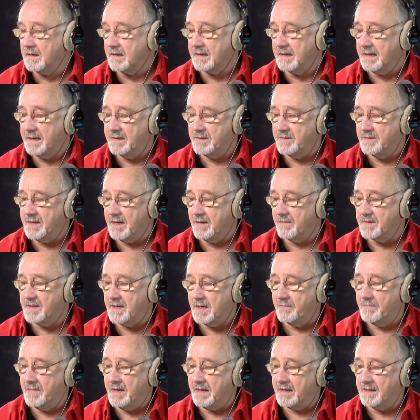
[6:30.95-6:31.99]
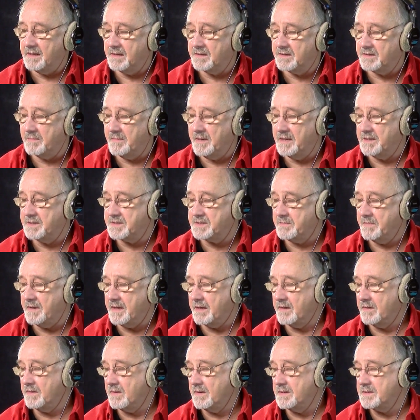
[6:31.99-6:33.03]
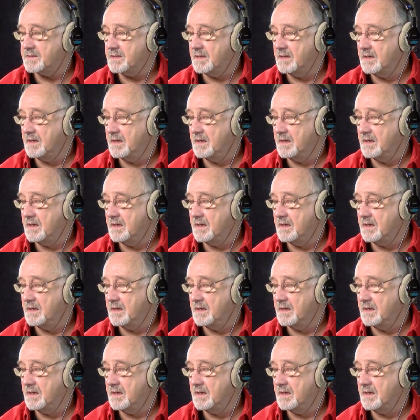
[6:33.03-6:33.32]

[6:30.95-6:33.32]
Can I do that without making a tremendous amount of noise?